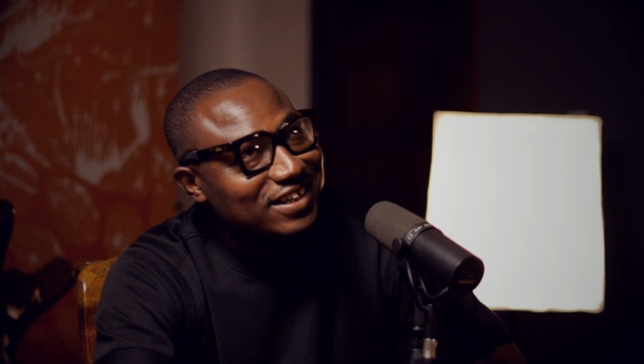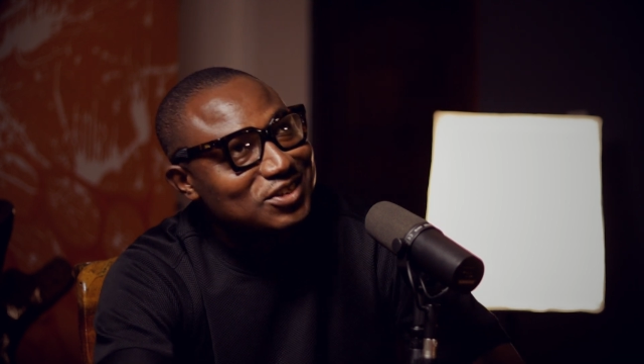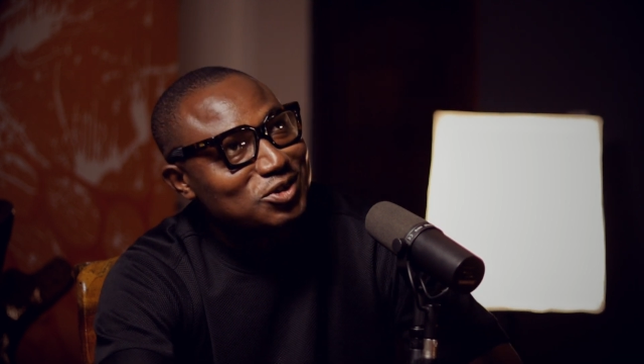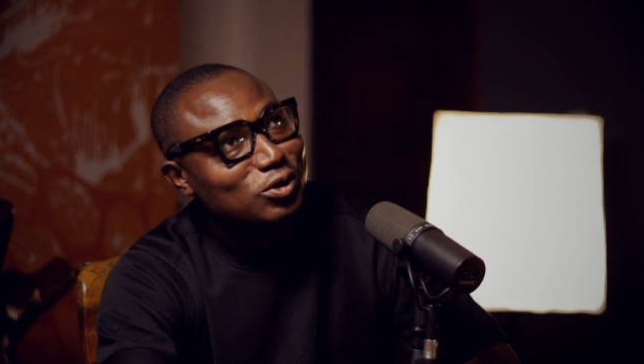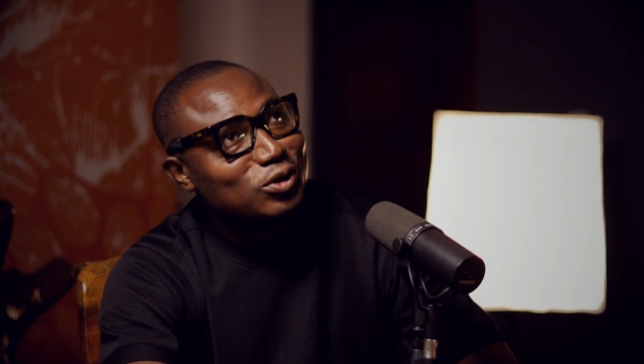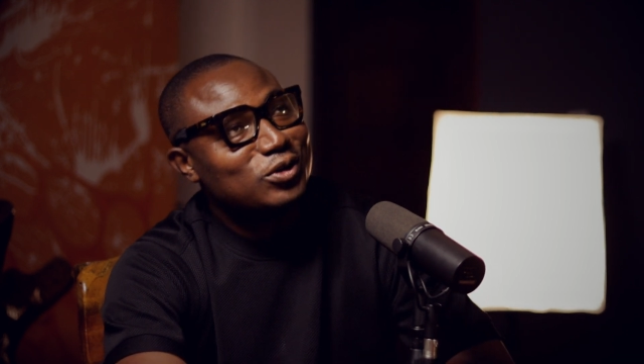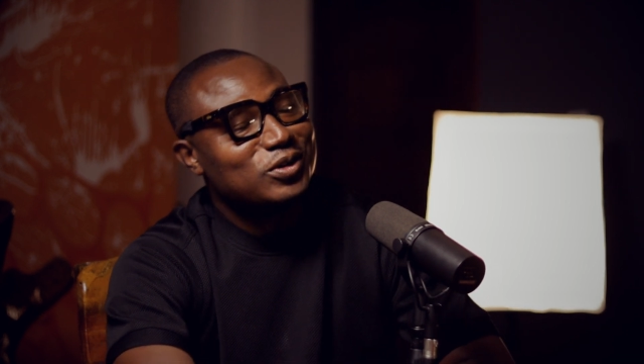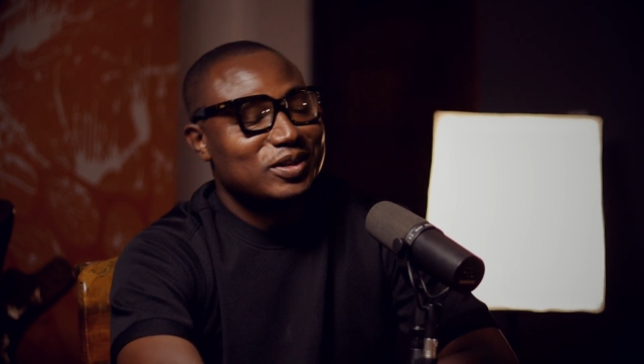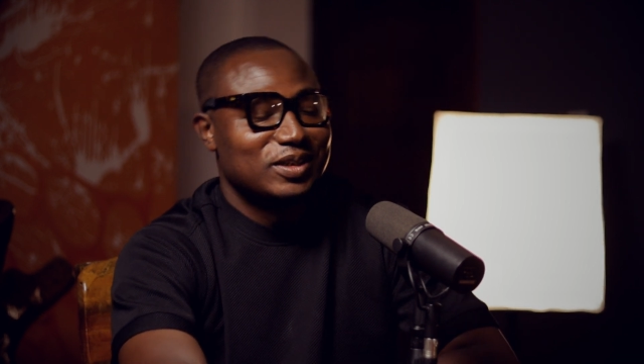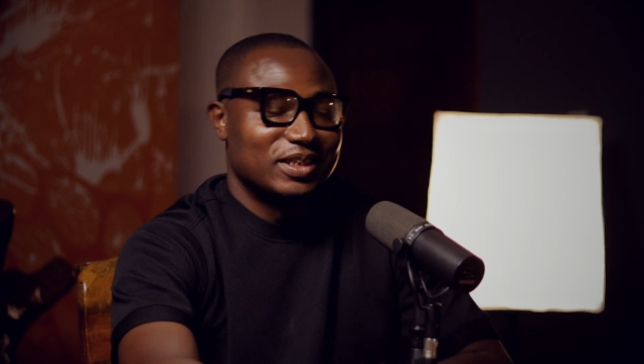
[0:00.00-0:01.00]
So,
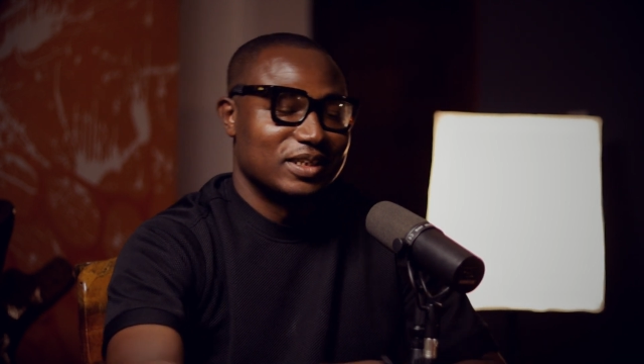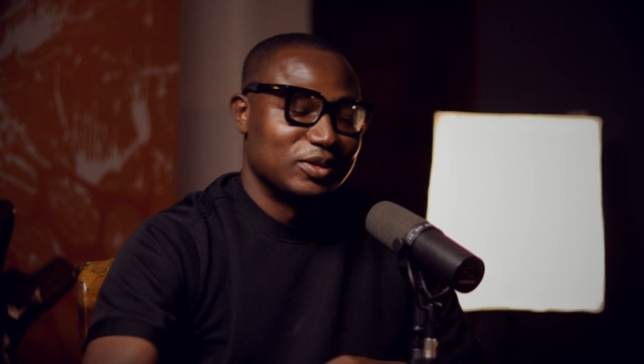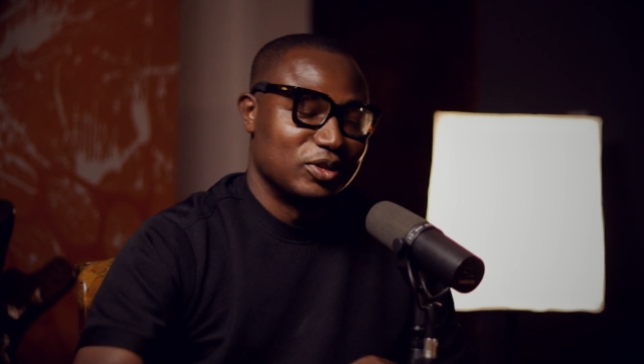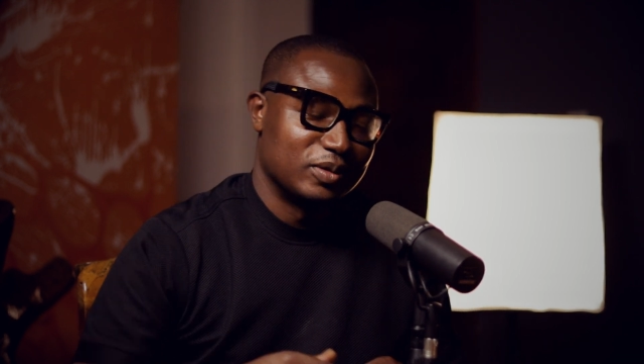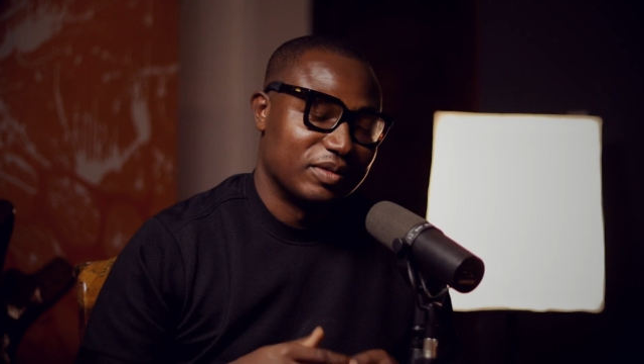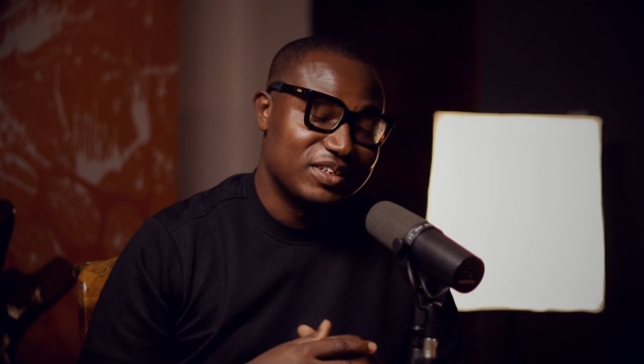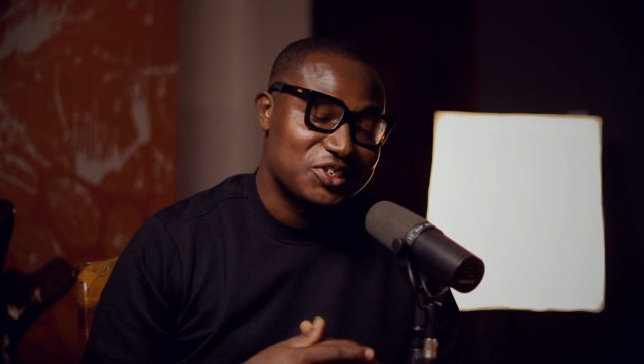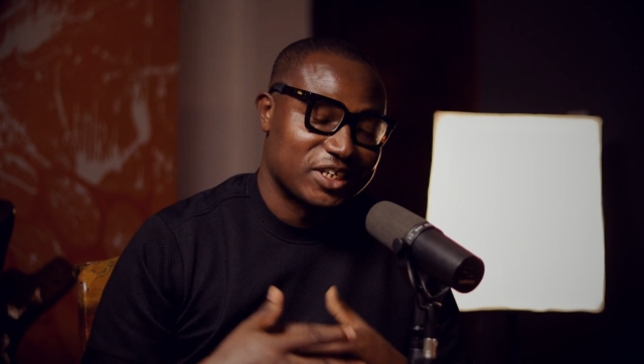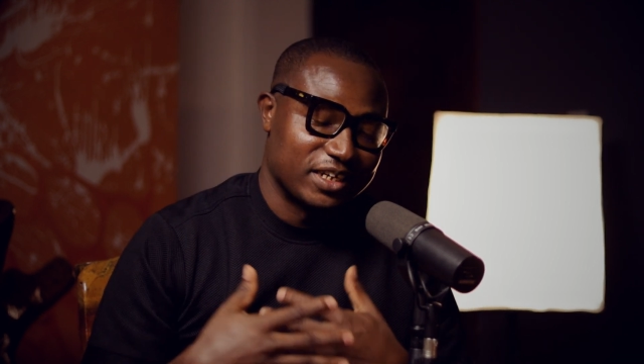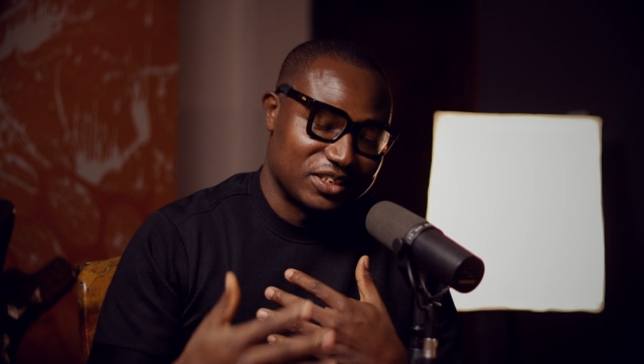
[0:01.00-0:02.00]
even
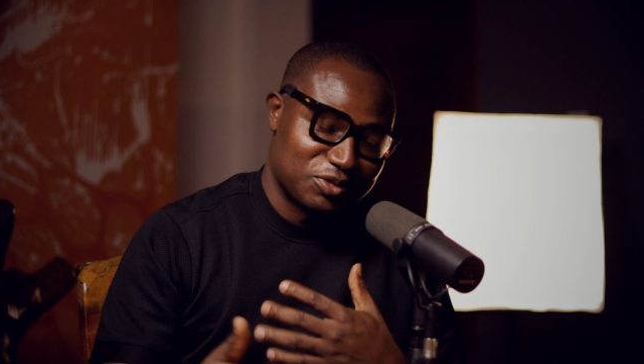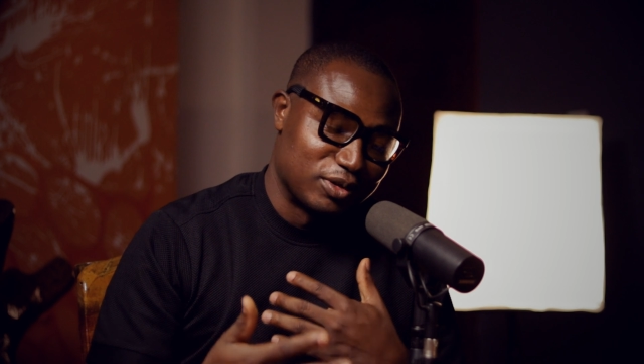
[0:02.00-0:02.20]
skits,